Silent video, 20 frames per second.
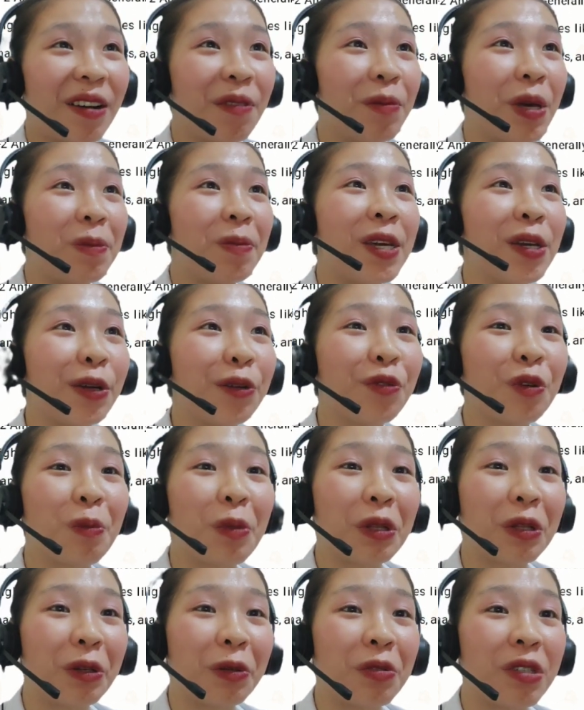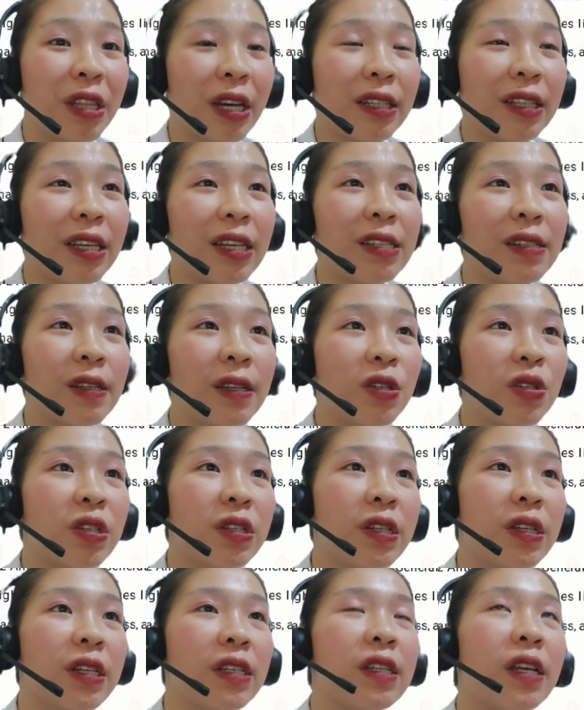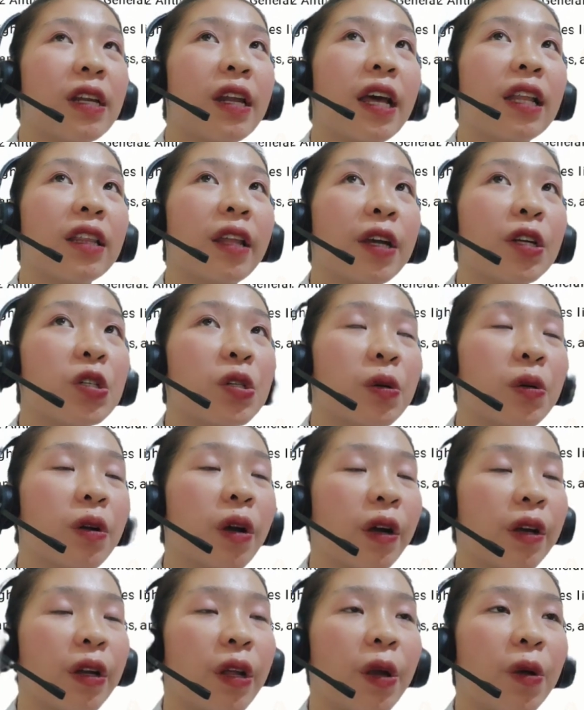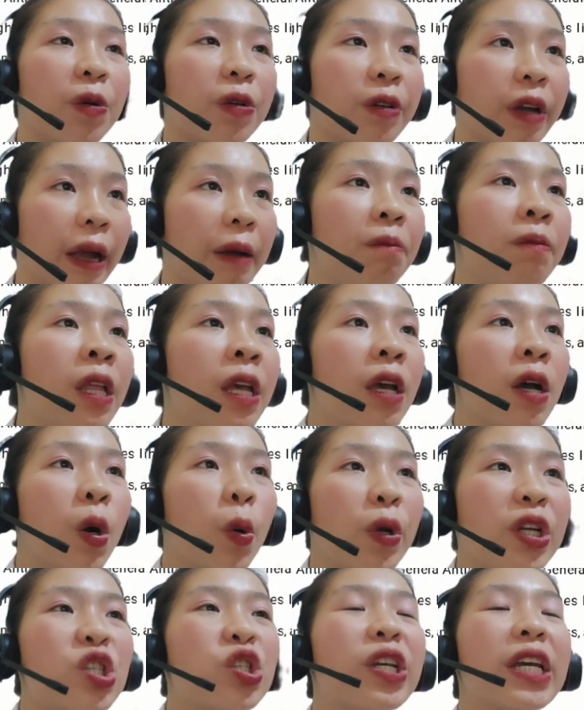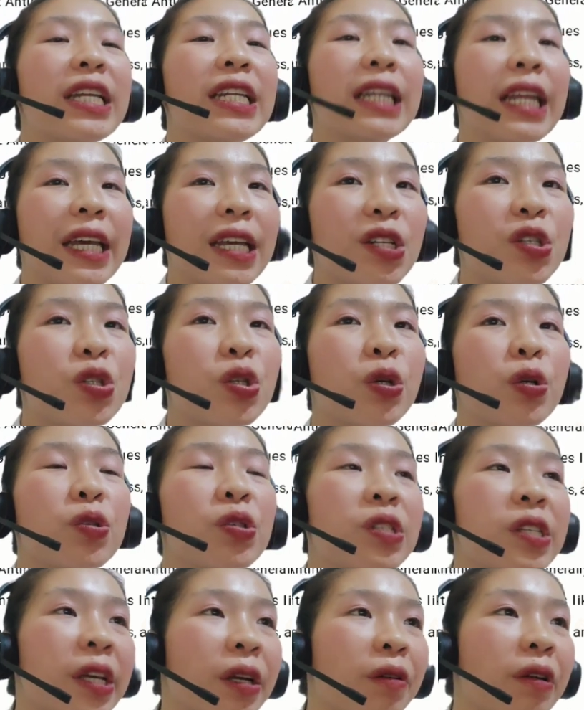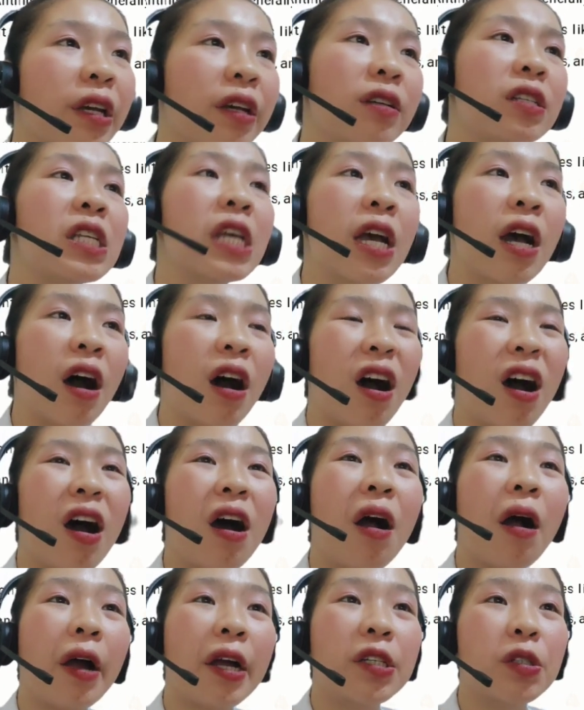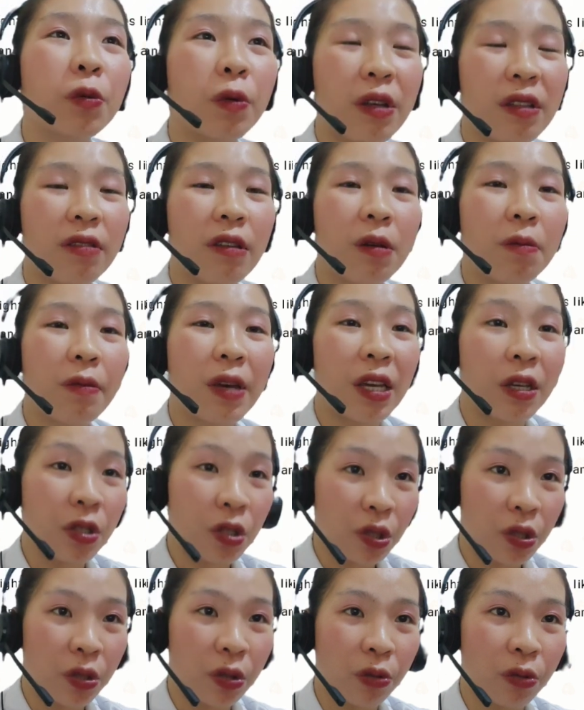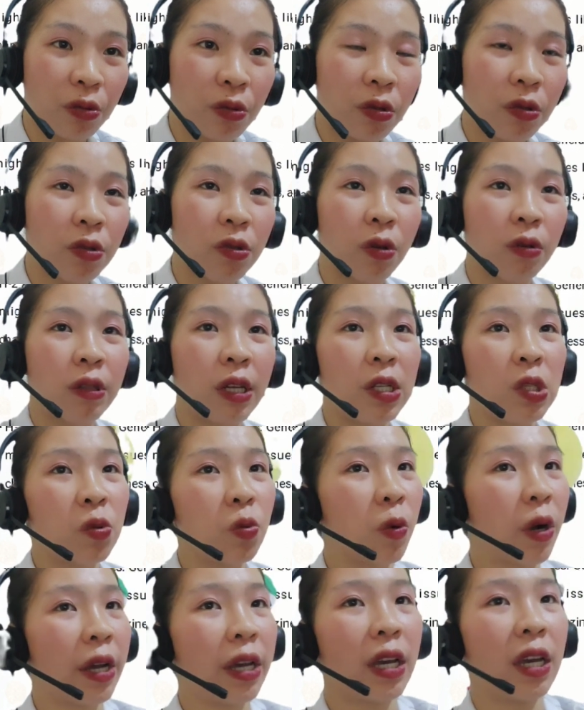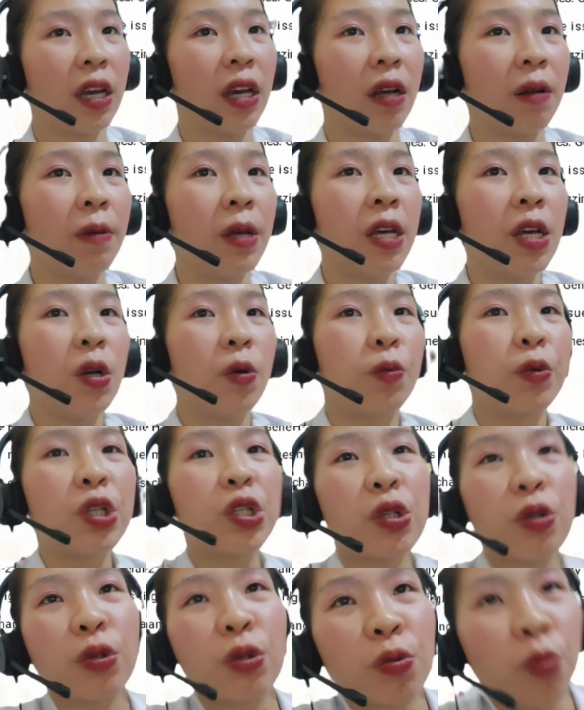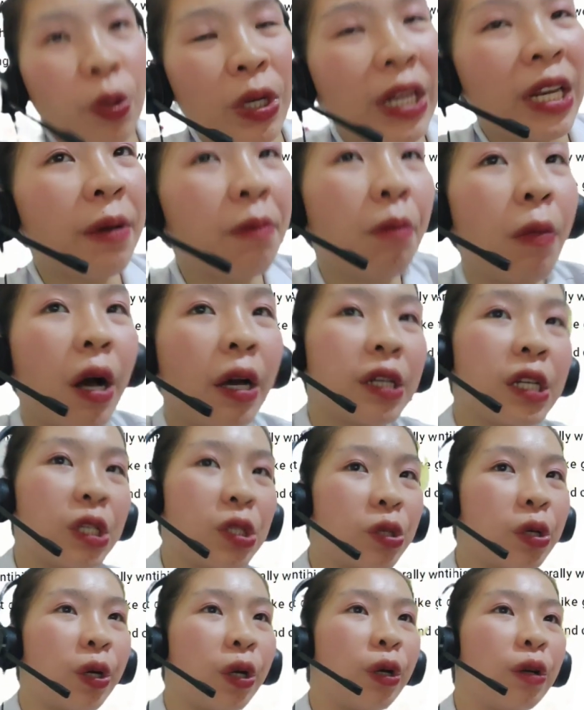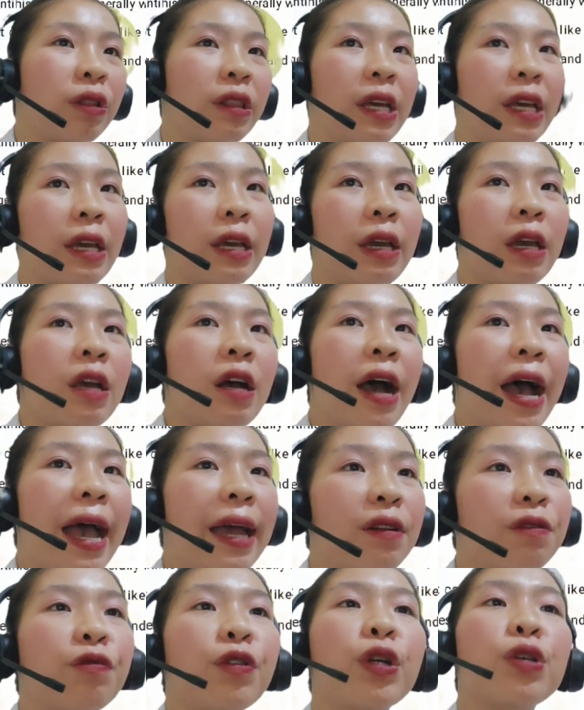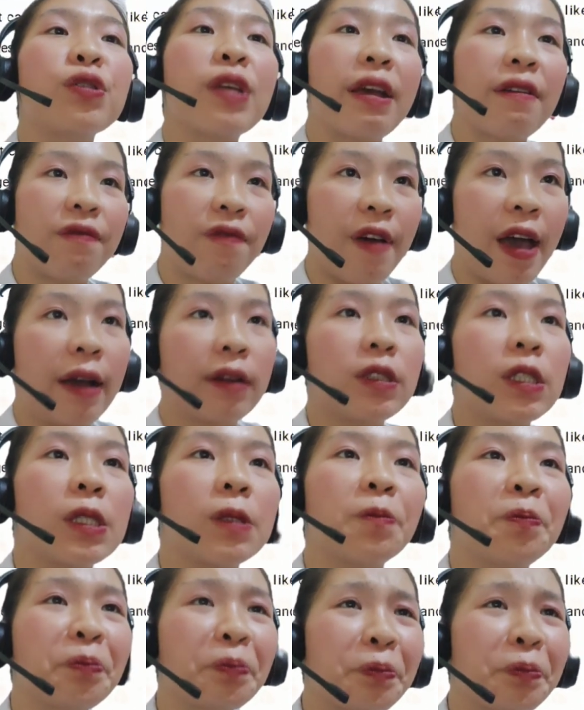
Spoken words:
Maybe you're familiar with that. ECG is an electrocardiogram, which can lead to serious heart rhythm issues. So that's why we should really monitor the adverse effects.